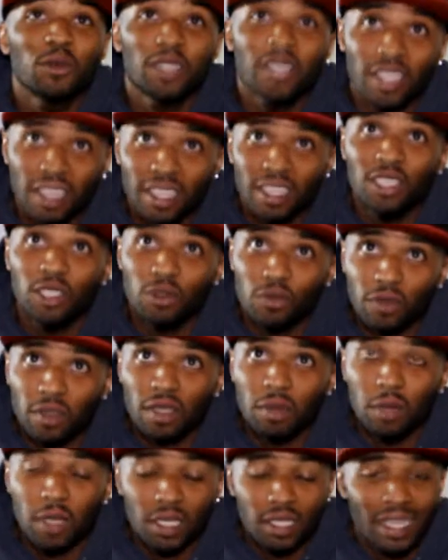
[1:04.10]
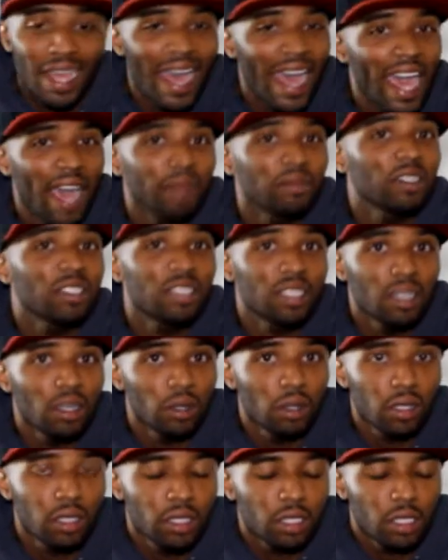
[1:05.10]
with this. You feel me? Because I have to sell
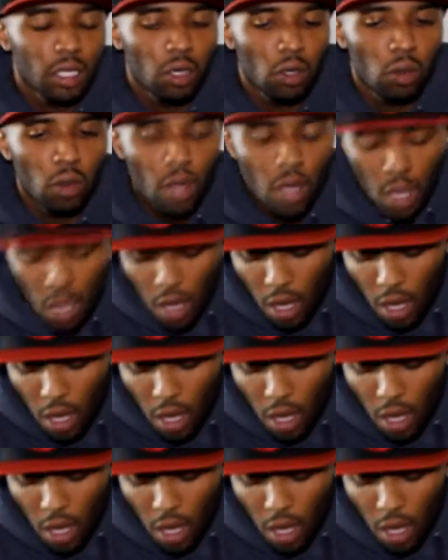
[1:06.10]
this. So